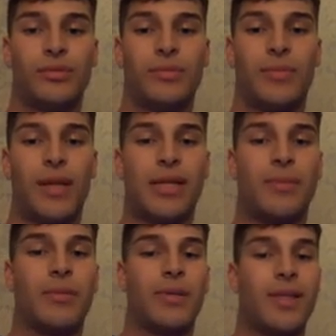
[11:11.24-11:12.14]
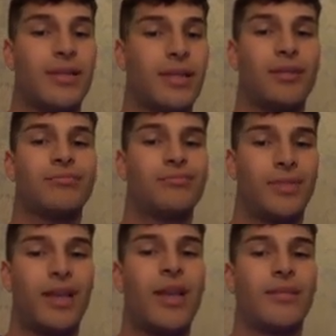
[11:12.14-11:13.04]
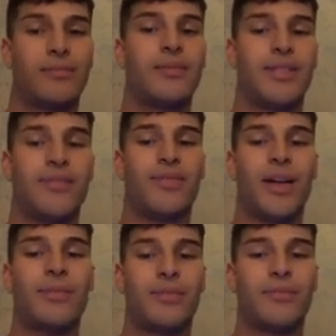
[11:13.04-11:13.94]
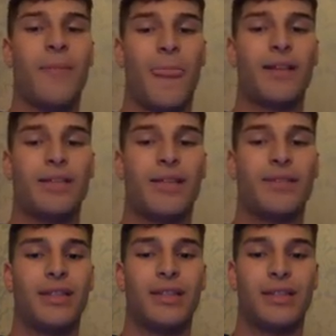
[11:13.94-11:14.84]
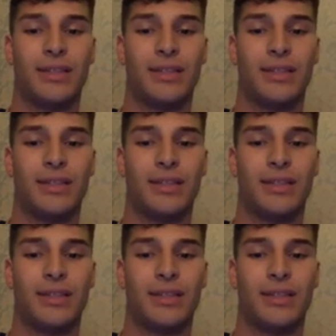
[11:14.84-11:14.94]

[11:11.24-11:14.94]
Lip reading: Pineapple on pizza. Yeah, it's a vibe. Definitely.